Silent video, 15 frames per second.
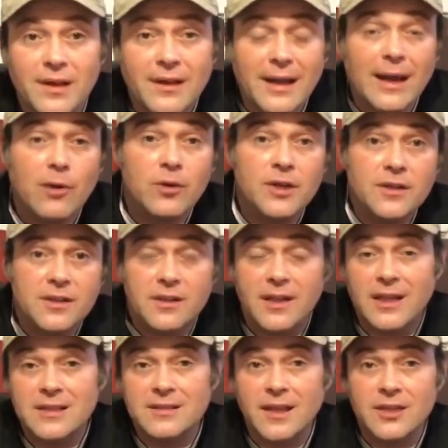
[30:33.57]
Now we're into the
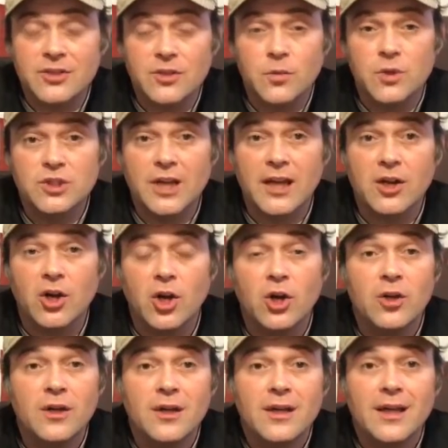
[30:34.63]
next section, which I
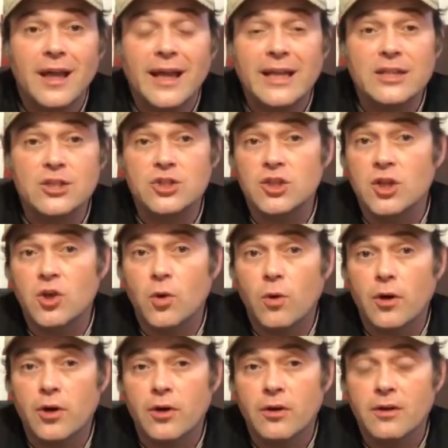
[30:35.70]
call NG
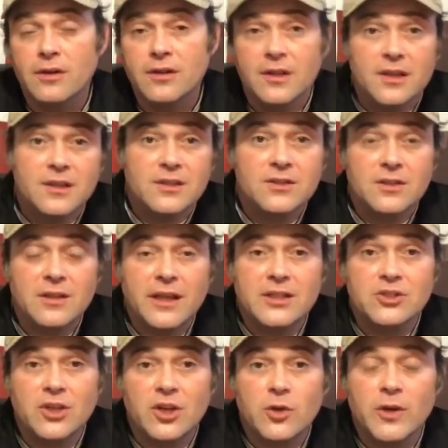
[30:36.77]
Corner. So the
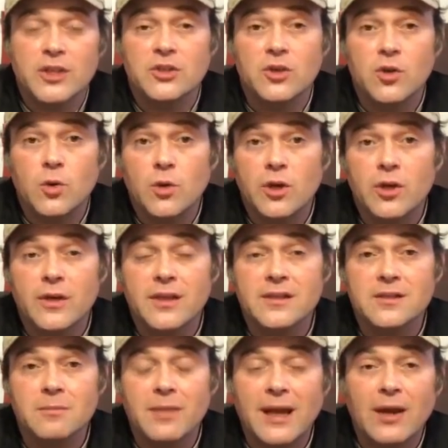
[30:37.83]
Next Generation Corner
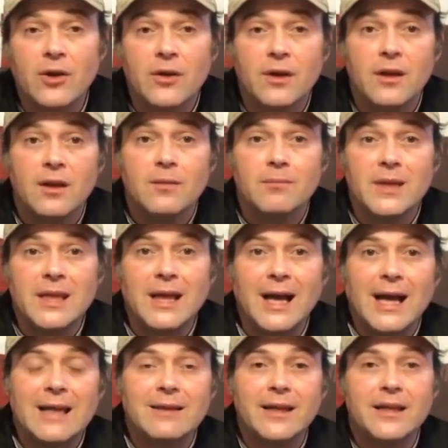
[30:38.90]
is about me
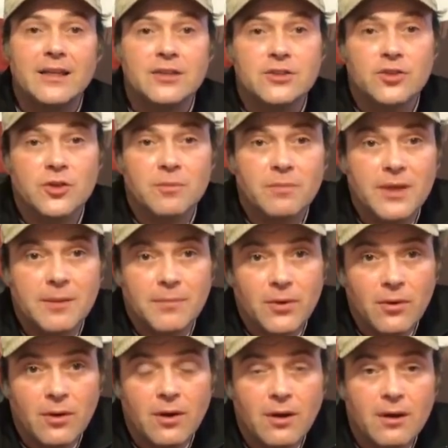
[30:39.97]
highlighting certain
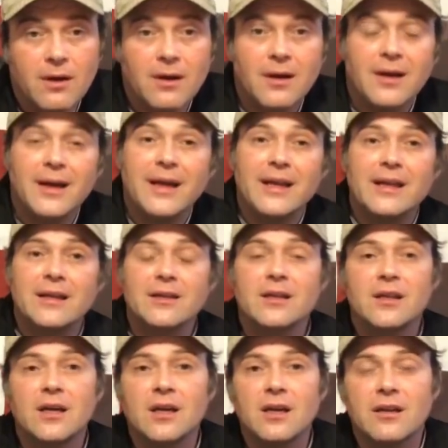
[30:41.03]
people and
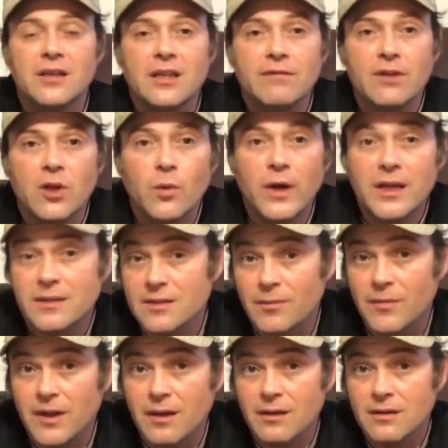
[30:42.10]
giving away
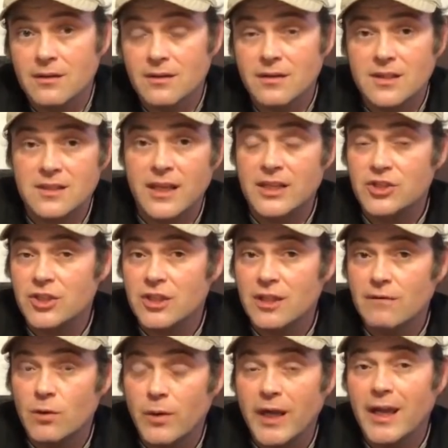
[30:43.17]
something. It's an NG
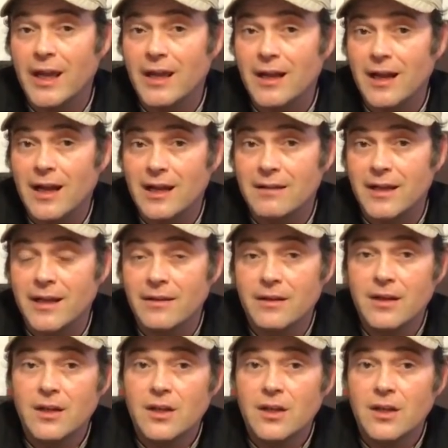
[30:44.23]
giveaway and a highlight.